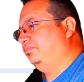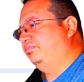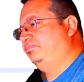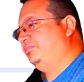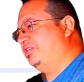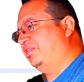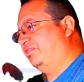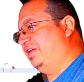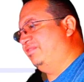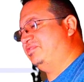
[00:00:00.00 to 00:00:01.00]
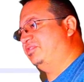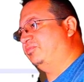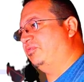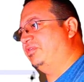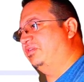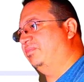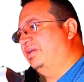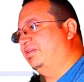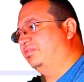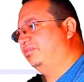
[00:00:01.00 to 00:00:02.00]
you never have to worry
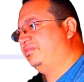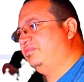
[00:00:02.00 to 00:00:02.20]
about